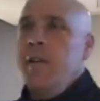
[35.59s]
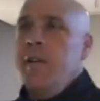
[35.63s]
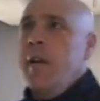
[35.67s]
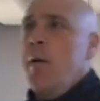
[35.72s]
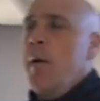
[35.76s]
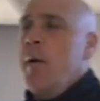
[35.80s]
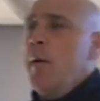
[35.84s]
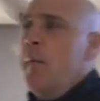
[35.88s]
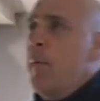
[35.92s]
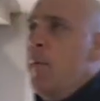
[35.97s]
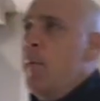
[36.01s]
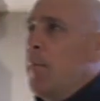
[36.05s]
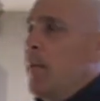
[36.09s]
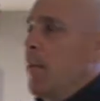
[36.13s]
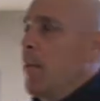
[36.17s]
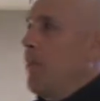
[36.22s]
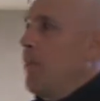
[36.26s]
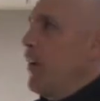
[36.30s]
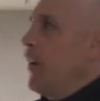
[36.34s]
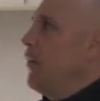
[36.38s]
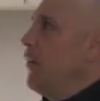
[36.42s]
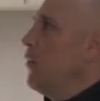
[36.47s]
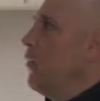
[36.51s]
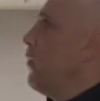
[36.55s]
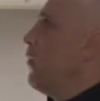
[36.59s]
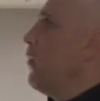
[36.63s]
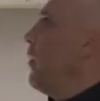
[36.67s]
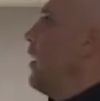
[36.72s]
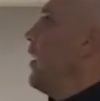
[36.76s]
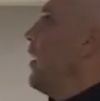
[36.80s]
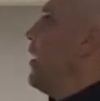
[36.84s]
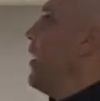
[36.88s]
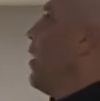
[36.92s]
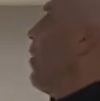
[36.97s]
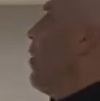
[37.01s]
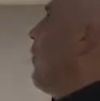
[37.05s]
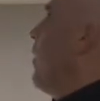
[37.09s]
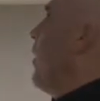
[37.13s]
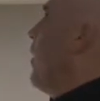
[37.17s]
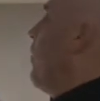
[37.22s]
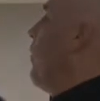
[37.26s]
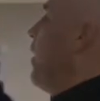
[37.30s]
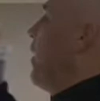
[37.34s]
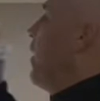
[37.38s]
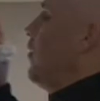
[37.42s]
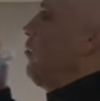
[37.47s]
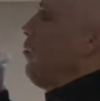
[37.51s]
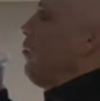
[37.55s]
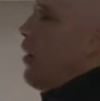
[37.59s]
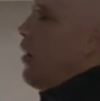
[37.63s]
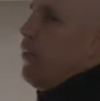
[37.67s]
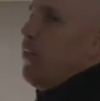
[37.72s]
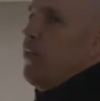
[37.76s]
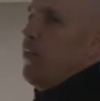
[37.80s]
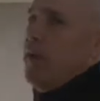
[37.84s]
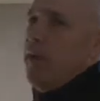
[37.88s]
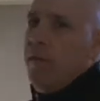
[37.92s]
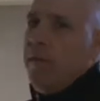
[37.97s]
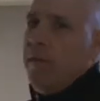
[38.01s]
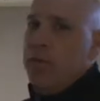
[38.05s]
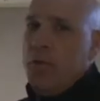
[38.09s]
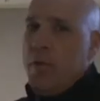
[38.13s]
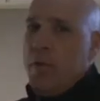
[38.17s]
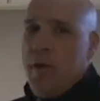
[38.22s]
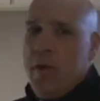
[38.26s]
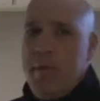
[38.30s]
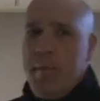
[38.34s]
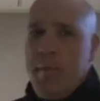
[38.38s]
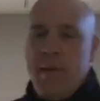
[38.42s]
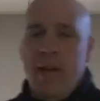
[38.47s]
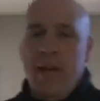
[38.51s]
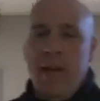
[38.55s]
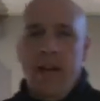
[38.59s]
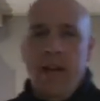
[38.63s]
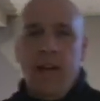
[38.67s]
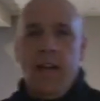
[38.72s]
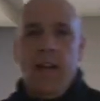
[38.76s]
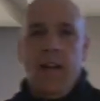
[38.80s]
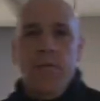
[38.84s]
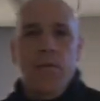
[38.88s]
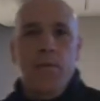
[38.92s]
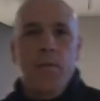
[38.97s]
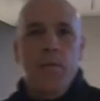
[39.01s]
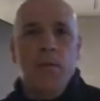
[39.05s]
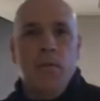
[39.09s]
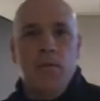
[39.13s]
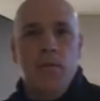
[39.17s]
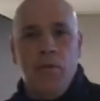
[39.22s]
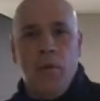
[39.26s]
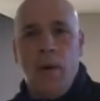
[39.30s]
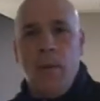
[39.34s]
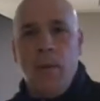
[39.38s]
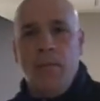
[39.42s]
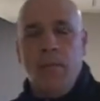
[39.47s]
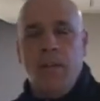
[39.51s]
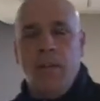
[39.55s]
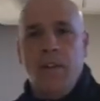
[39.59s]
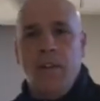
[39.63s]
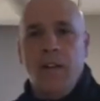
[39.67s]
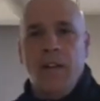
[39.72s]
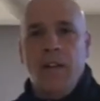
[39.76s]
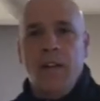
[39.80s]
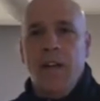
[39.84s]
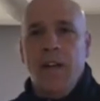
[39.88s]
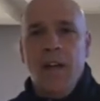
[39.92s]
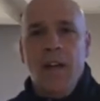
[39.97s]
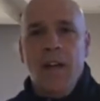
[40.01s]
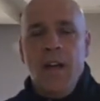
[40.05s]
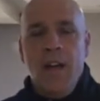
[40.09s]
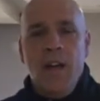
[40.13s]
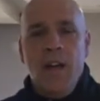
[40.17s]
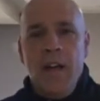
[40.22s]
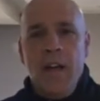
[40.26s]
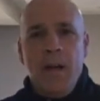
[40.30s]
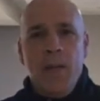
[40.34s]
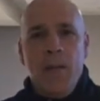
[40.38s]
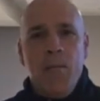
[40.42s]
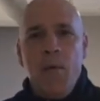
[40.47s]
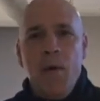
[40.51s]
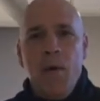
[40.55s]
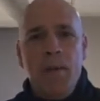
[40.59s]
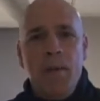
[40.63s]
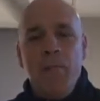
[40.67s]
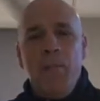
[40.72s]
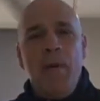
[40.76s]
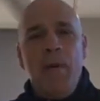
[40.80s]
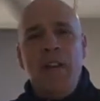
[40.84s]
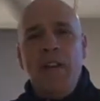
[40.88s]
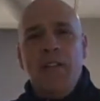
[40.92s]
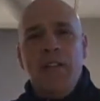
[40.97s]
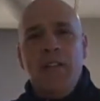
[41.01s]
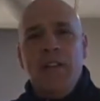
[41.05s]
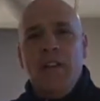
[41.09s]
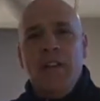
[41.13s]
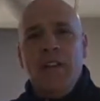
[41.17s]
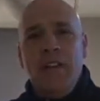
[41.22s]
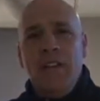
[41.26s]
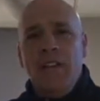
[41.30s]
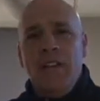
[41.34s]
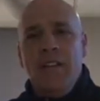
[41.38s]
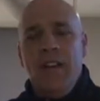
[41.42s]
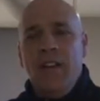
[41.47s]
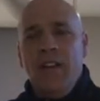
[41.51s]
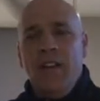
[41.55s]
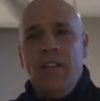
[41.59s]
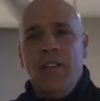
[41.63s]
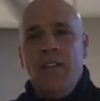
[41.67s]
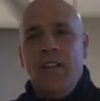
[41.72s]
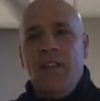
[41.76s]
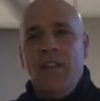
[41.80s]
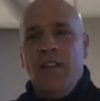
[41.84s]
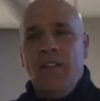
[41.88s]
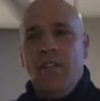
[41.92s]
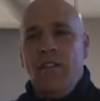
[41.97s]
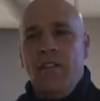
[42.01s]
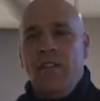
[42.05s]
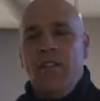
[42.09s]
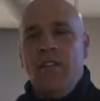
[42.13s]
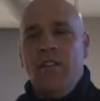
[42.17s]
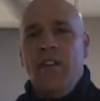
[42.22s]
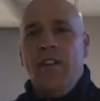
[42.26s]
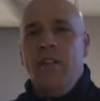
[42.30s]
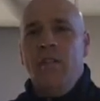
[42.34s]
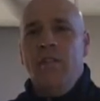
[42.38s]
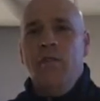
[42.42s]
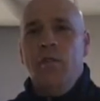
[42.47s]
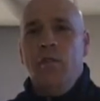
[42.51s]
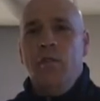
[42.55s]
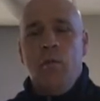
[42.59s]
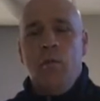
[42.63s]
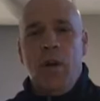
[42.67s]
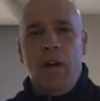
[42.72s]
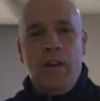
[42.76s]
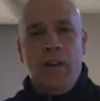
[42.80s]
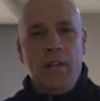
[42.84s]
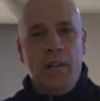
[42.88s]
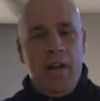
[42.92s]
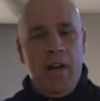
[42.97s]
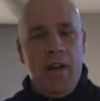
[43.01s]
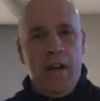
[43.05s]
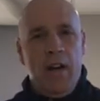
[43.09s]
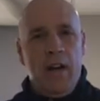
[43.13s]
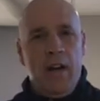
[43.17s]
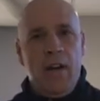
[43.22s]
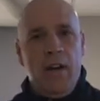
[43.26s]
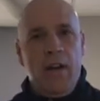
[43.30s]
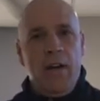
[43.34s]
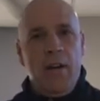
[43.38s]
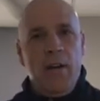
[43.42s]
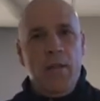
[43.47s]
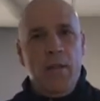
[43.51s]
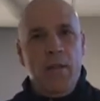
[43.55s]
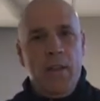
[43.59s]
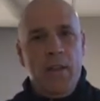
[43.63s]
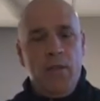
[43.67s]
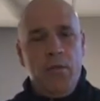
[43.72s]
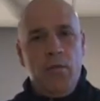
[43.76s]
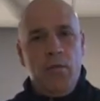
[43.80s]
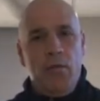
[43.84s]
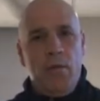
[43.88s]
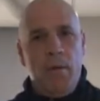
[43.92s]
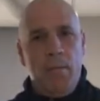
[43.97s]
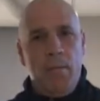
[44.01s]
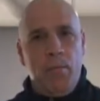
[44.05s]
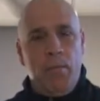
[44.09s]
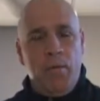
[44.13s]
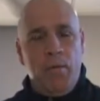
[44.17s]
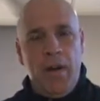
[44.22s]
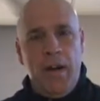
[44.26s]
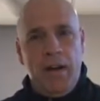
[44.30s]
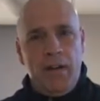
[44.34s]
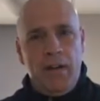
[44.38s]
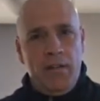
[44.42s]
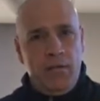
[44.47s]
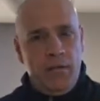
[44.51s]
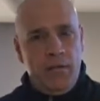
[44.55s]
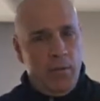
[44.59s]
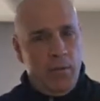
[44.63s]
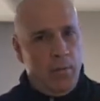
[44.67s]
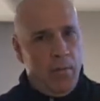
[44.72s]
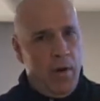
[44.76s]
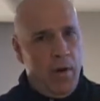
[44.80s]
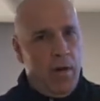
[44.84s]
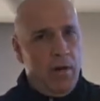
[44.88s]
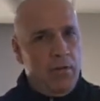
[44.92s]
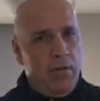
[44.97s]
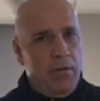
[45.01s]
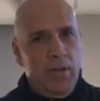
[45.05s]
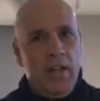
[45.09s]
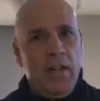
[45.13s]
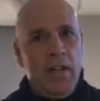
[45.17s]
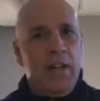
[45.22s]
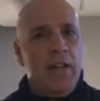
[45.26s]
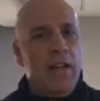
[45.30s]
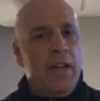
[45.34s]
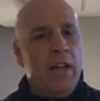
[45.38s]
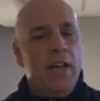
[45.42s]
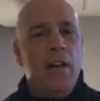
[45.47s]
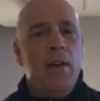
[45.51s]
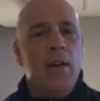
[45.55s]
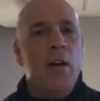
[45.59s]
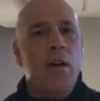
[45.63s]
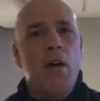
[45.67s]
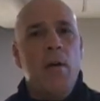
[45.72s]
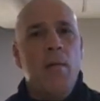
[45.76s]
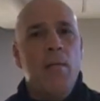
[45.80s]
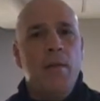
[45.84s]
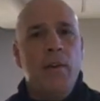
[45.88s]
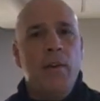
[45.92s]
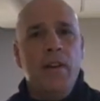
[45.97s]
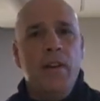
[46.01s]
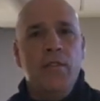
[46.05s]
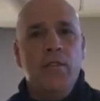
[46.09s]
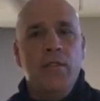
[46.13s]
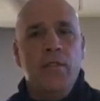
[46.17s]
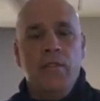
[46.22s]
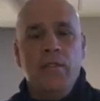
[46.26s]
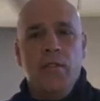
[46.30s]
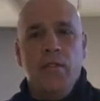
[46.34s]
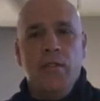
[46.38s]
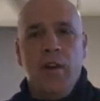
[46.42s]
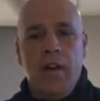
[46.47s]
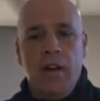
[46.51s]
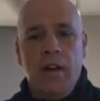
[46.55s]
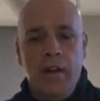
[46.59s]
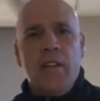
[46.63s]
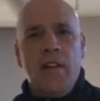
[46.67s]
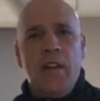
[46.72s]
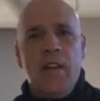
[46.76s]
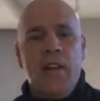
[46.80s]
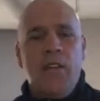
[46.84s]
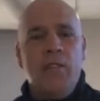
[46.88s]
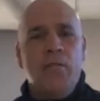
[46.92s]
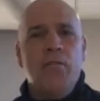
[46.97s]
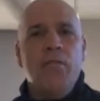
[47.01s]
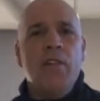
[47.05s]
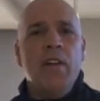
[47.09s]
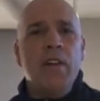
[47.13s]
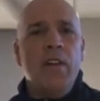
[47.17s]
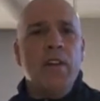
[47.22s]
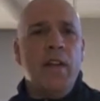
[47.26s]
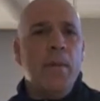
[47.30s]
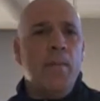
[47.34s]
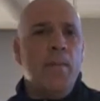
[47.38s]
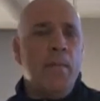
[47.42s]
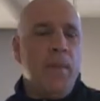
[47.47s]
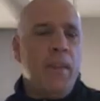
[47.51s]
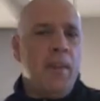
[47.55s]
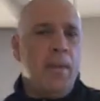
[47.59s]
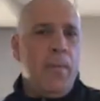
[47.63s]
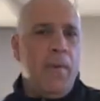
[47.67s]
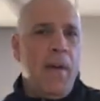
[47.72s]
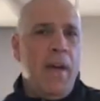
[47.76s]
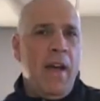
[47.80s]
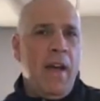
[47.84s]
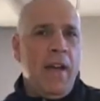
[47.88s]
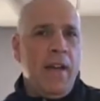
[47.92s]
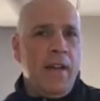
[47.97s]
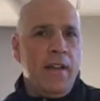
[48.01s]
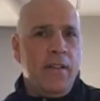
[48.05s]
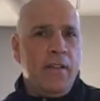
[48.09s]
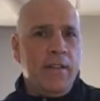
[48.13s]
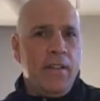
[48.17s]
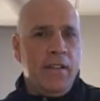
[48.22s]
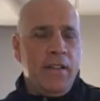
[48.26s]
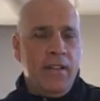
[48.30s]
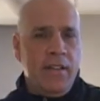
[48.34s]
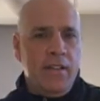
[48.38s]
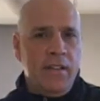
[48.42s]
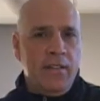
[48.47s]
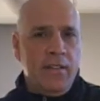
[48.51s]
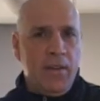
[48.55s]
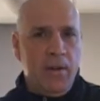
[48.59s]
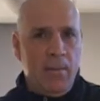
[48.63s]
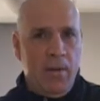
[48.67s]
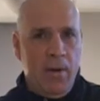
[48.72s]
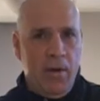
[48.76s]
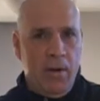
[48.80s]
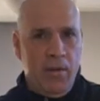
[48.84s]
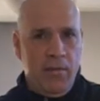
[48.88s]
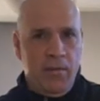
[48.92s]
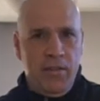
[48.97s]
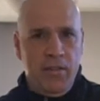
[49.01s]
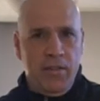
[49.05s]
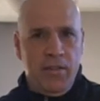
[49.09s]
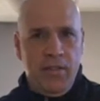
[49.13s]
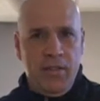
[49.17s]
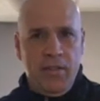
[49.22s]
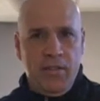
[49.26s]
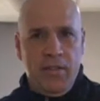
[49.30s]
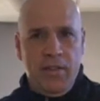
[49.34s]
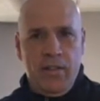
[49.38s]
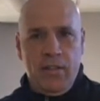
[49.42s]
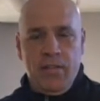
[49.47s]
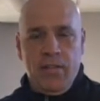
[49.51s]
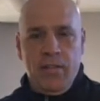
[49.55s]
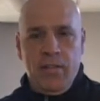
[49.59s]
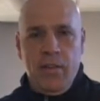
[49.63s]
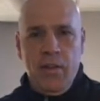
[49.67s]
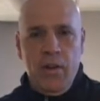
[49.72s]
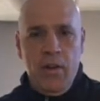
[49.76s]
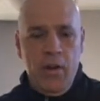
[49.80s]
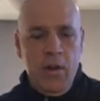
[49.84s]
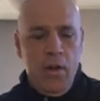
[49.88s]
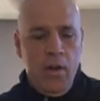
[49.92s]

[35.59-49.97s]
Now I'm in my basement right now and I've got a drop ceiling, so I'm going to be hanging it from a drop ceiling. And what it basically does, it just gives you a target that you can practice your punch and kick combinations on. It's written up in the patent as the least amount of resistance.